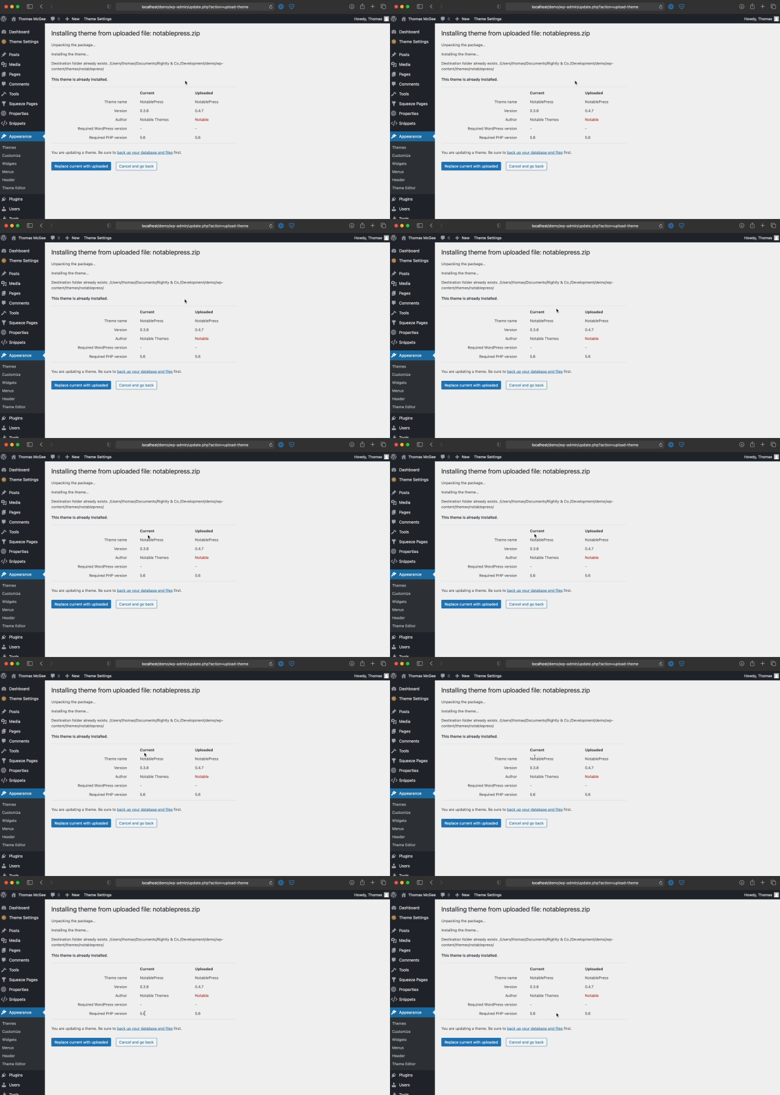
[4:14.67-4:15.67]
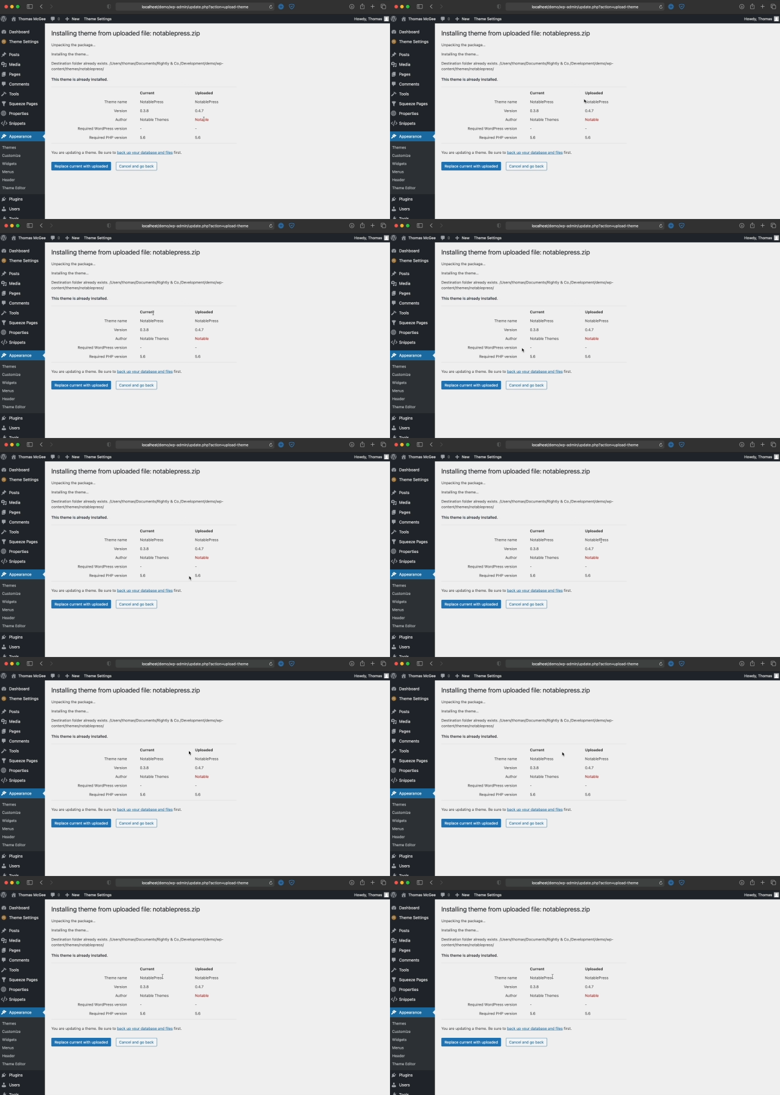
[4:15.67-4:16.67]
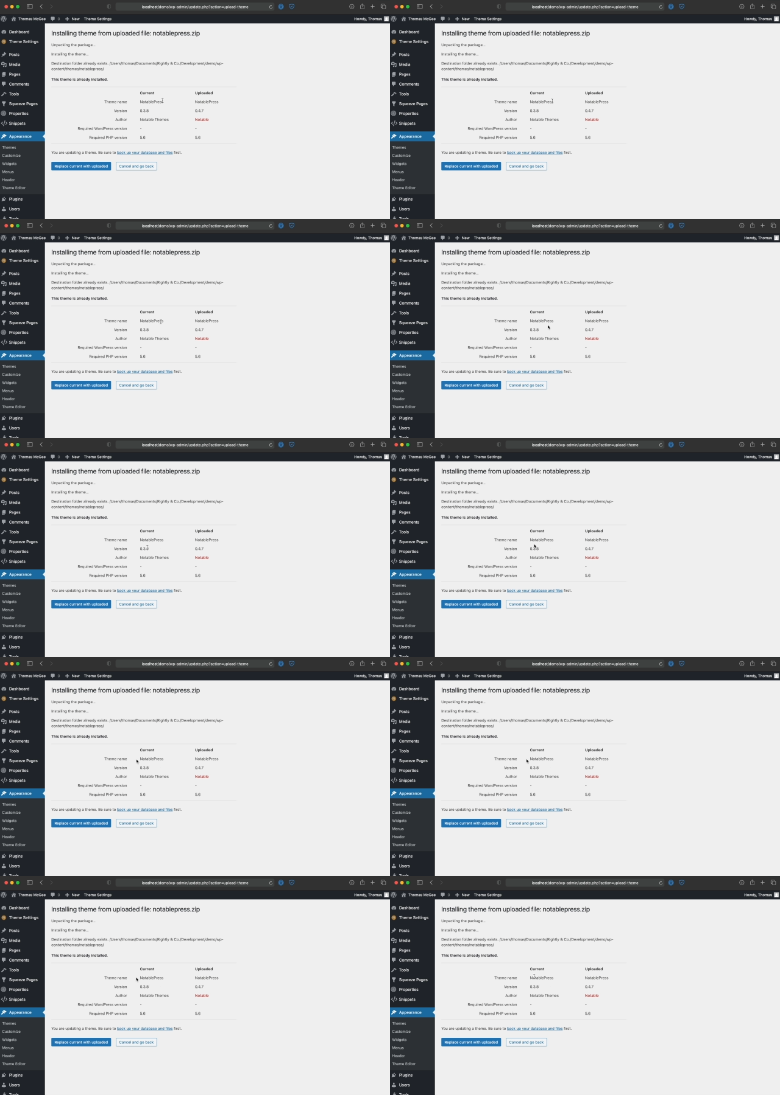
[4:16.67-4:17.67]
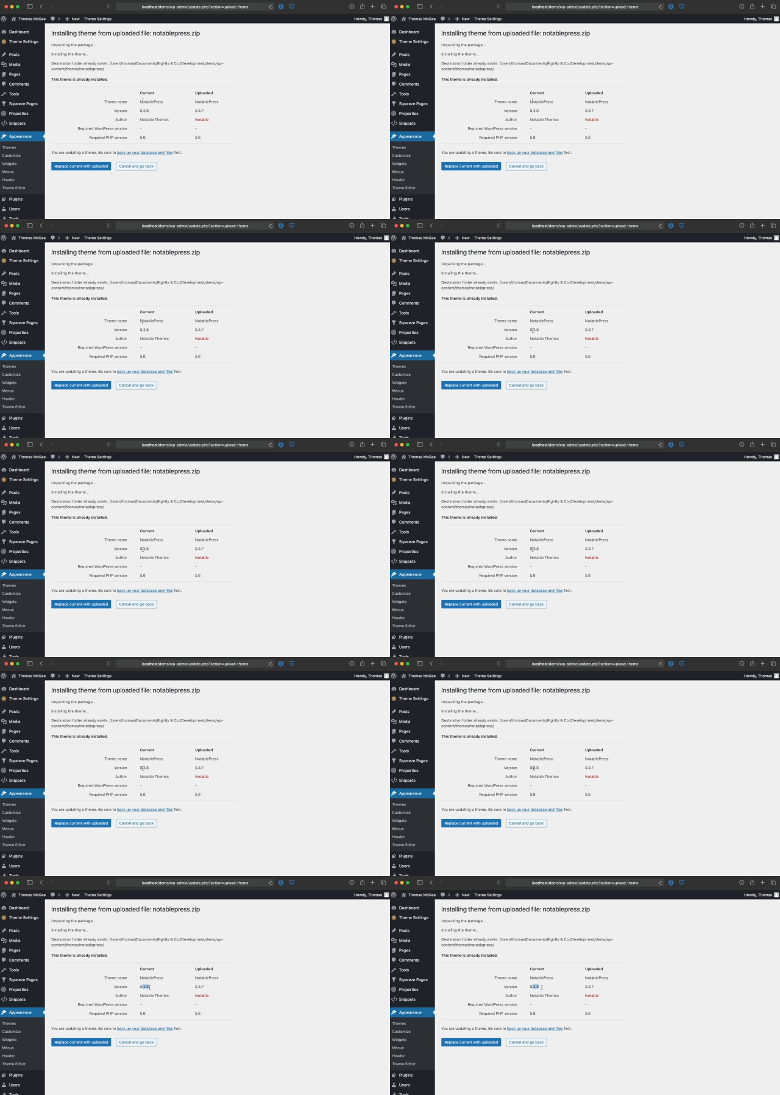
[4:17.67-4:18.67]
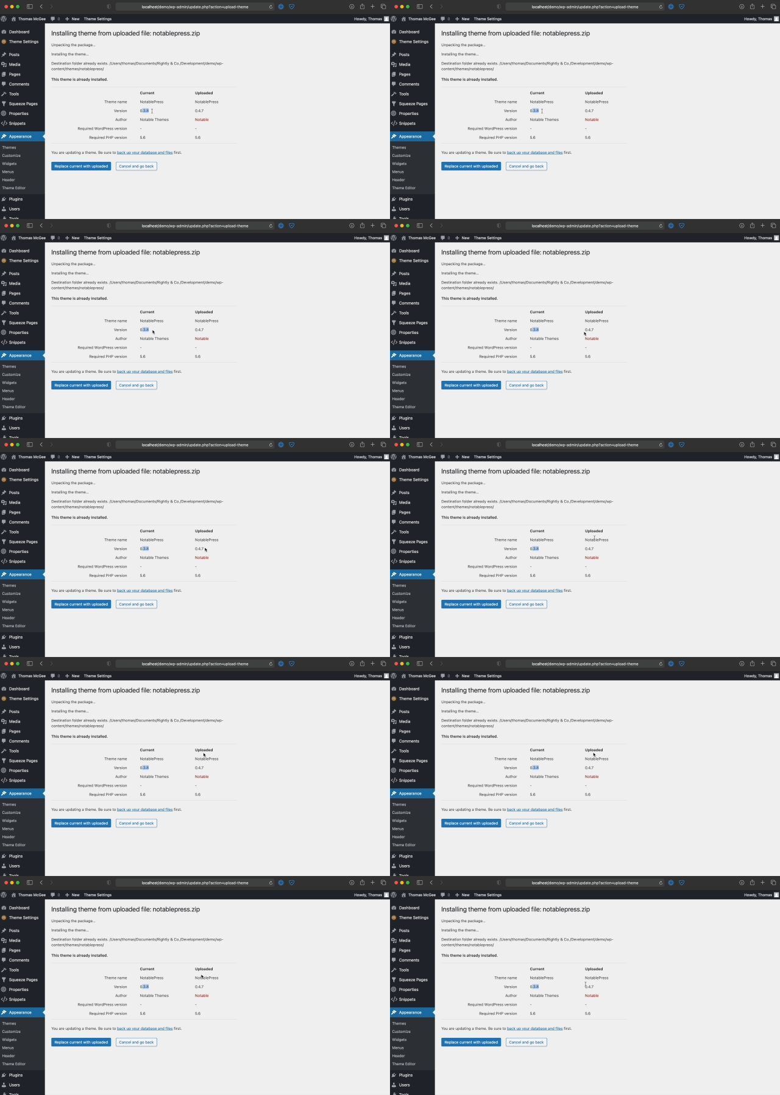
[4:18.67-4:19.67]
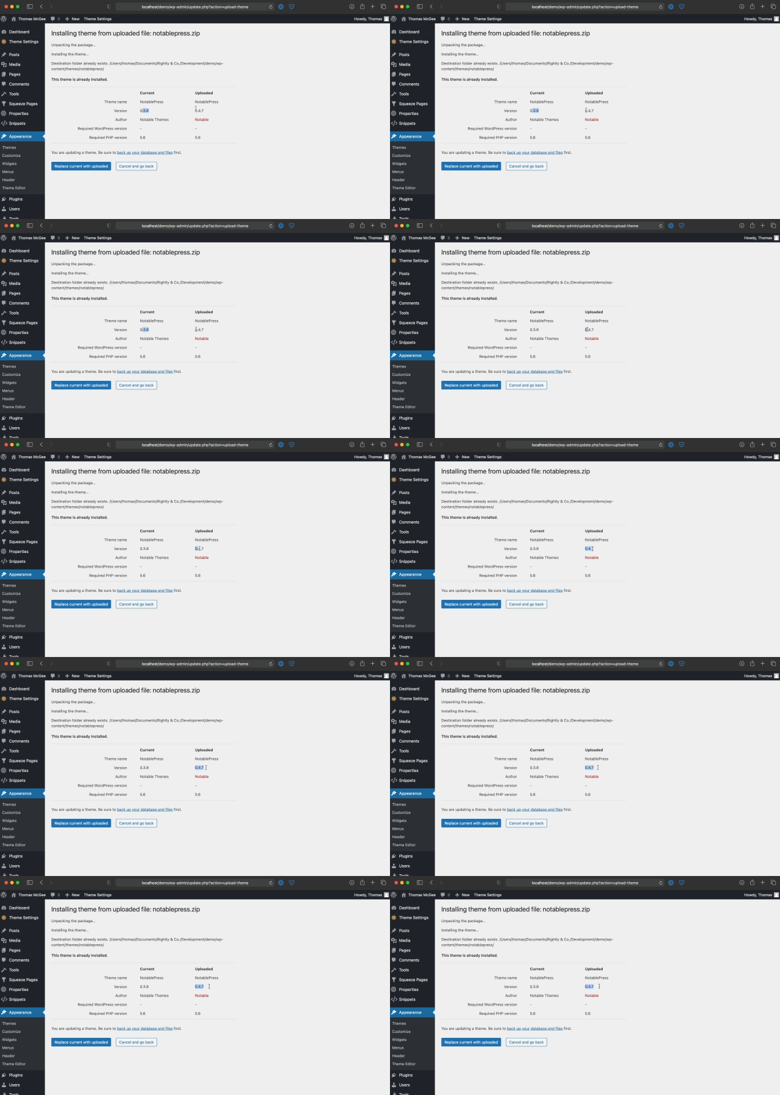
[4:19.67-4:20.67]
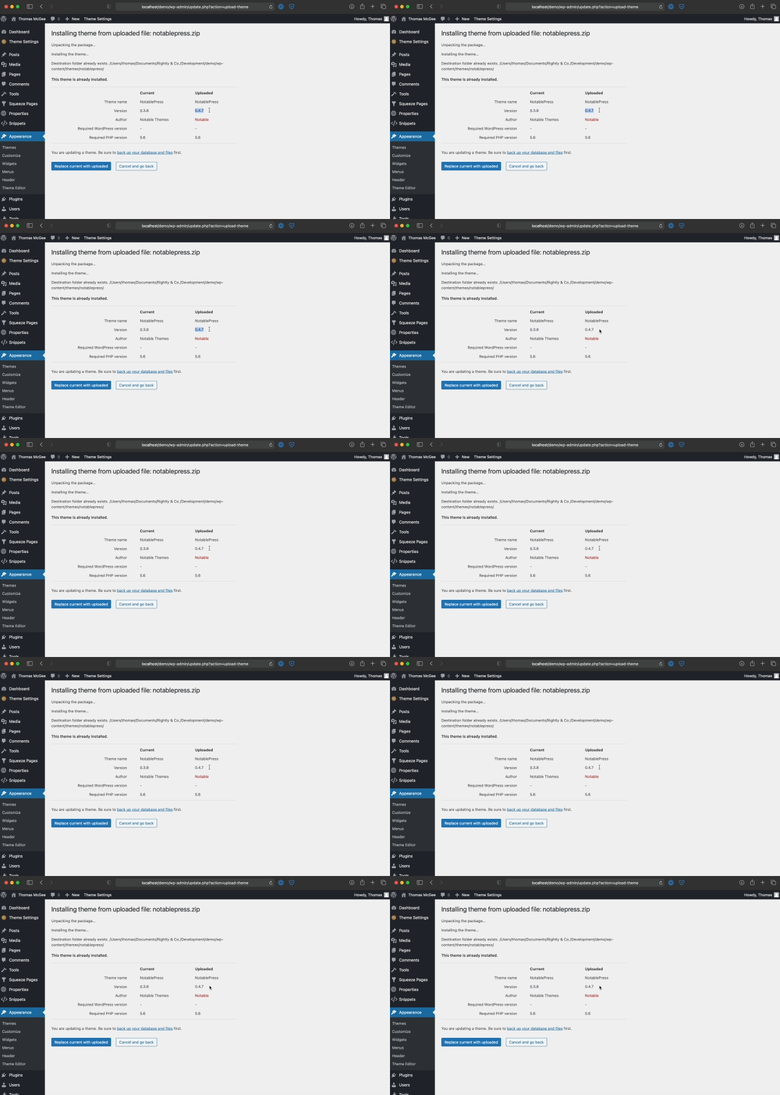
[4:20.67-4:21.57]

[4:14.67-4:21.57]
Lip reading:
Nobody's mouth can be seen.